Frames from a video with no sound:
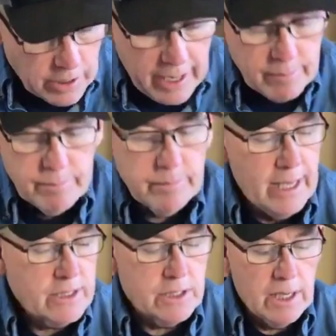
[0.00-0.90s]
Okay,
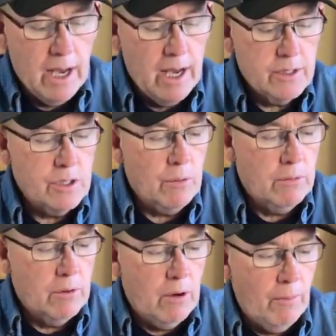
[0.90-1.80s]
that's uh,
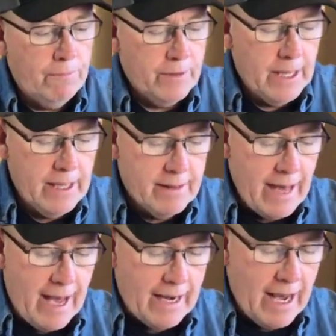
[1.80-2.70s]
so
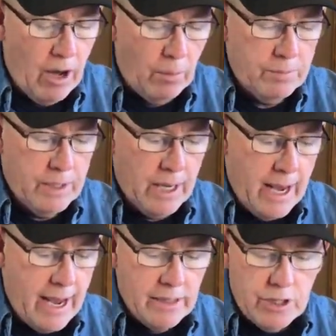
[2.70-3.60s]
hopefully that helped
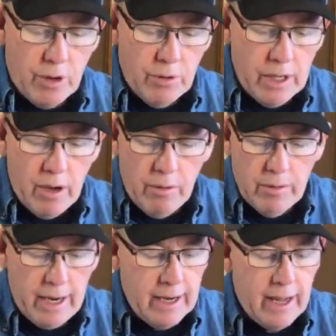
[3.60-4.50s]

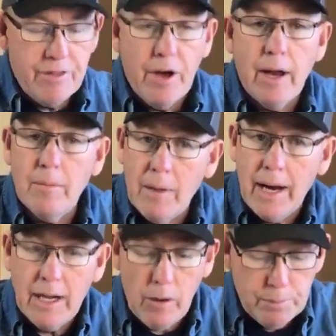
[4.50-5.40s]
Antonio, and I thought it
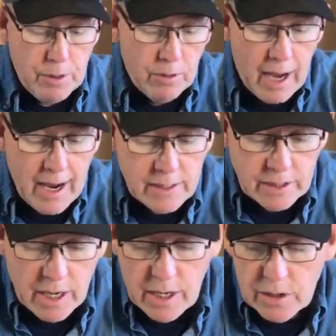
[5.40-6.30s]
might help you
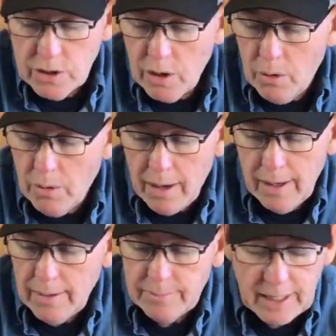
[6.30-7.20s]
guys, so
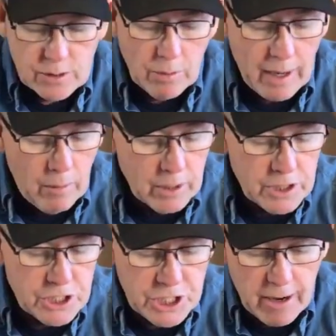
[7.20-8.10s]
uh, that's why I
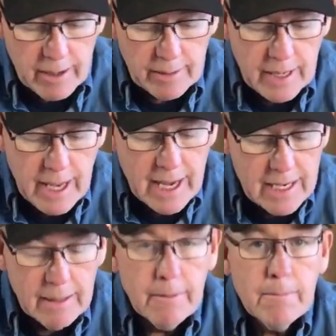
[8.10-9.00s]
wanted to share it. Say
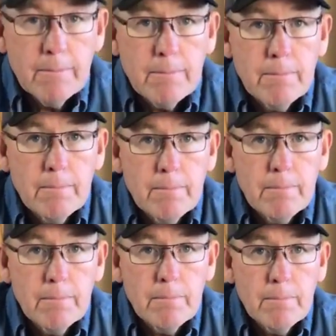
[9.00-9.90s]
the perfect uh,
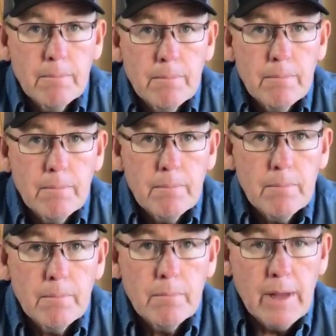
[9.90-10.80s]
picture and sound is
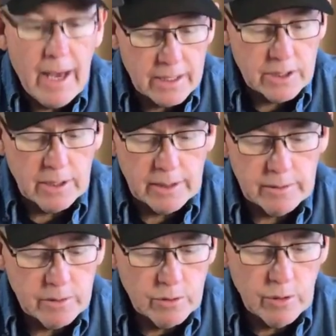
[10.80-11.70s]
good. Excellent.
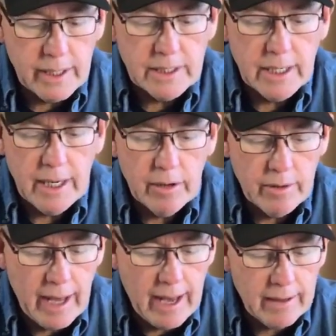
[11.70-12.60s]
Great to
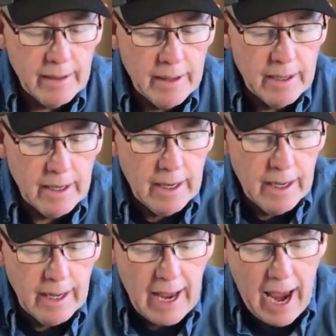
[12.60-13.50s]
hear that.
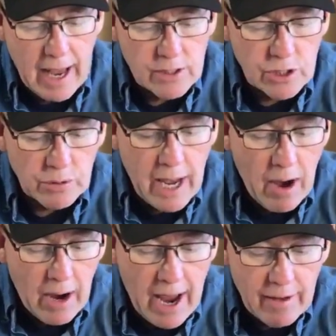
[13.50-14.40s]
Uh, so
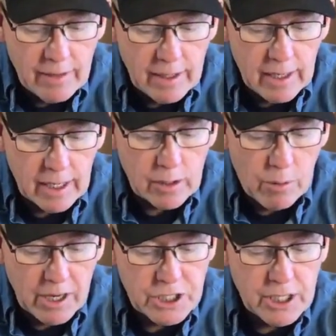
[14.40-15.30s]
now I have a, a
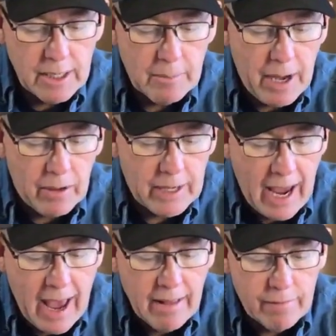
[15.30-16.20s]
question
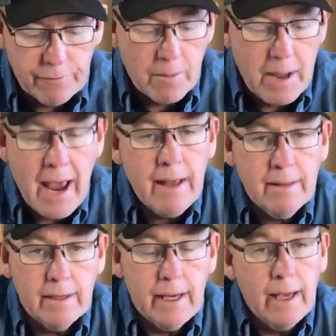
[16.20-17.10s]
about An- from
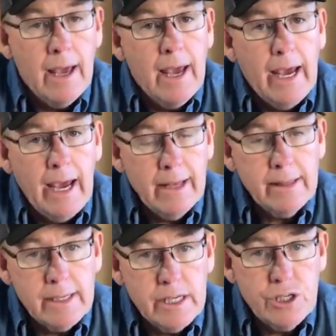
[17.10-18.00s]
Anthony.
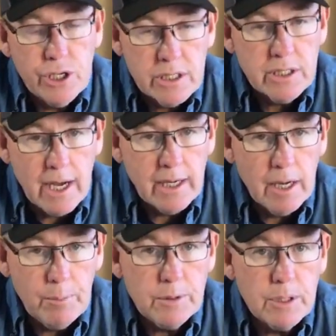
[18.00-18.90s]
Anthony just
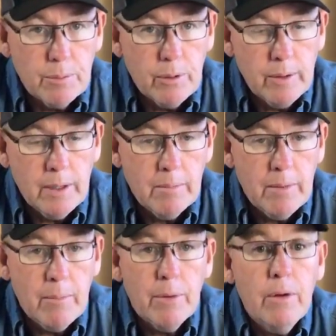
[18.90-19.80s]
signed up as a
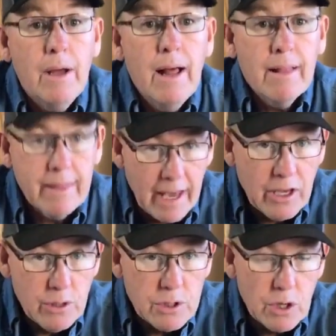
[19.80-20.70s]
premium member.
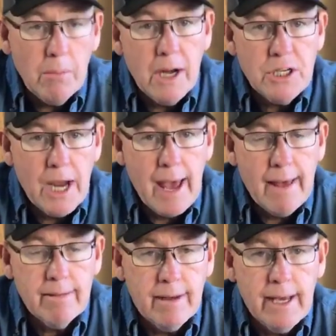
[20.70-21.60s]
Thank you so much,
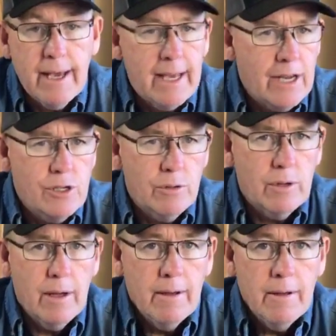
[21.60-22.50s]
Anthony. In case
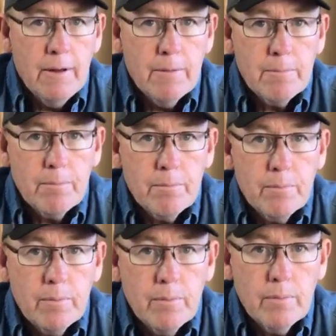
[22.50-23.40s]
he's you, here, I think he,
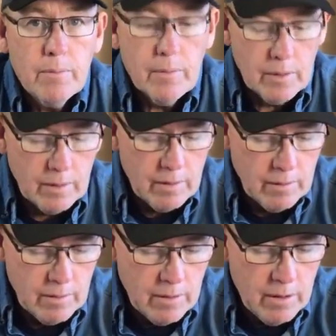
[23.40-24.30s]
I think he's
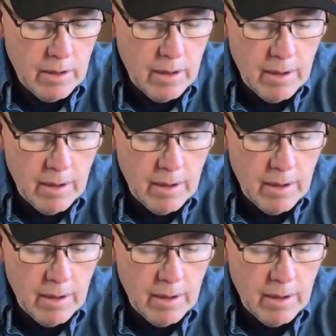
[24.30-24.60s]
here. I saw his